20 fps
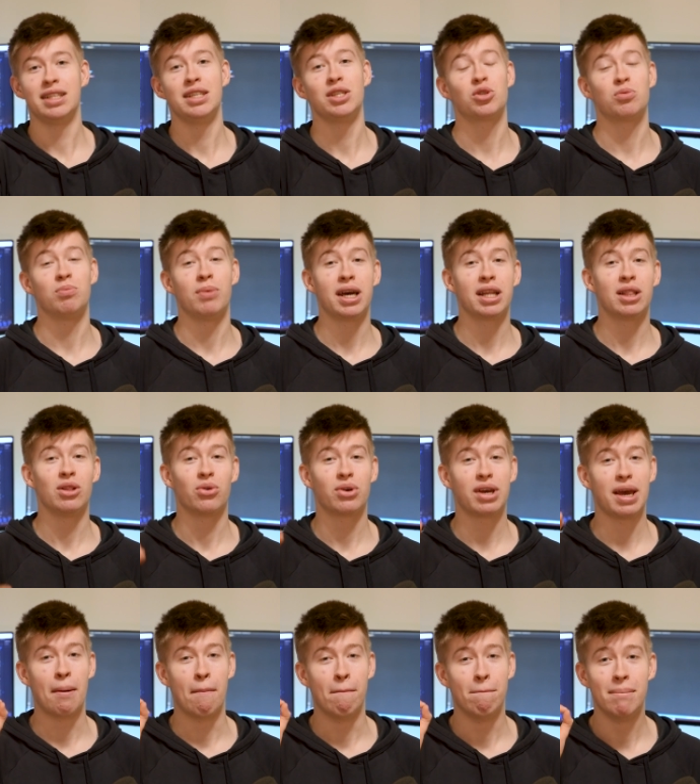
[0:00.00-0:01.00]
this might
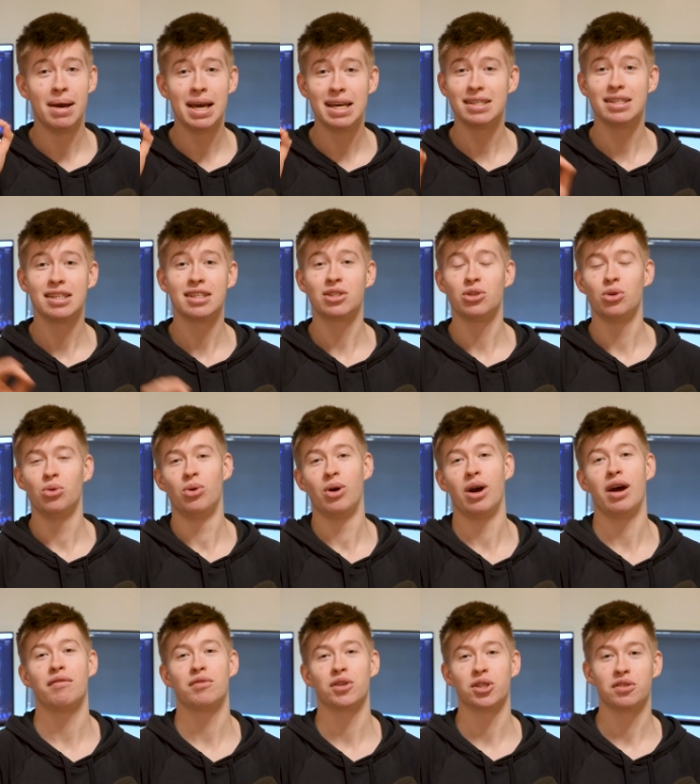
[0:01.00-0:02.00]
look amazing to
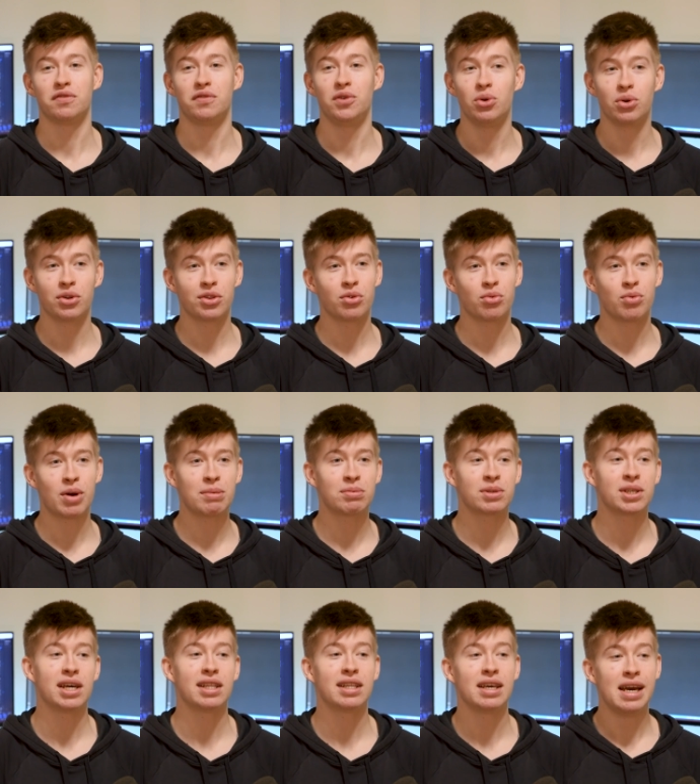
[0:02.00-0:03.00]
whoever is viewing the
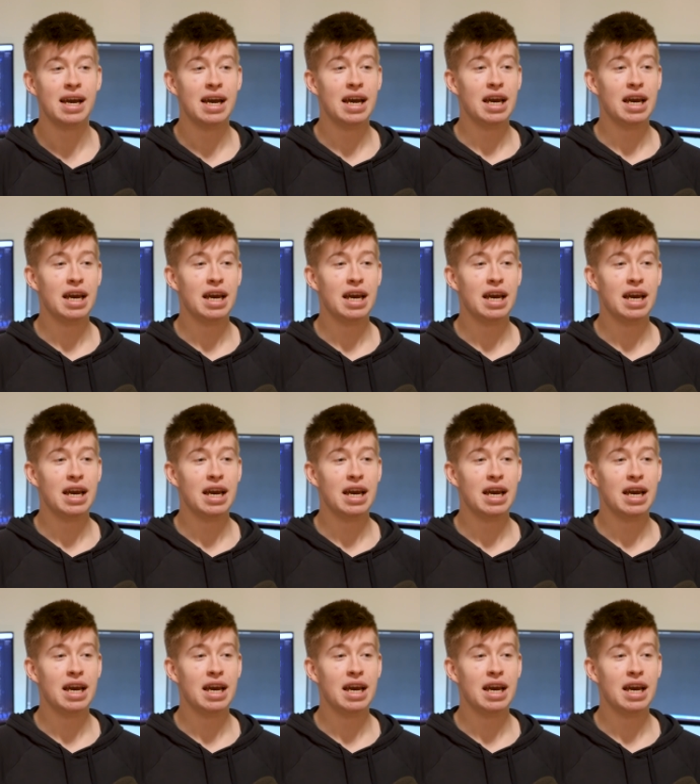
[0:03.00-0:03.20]
website.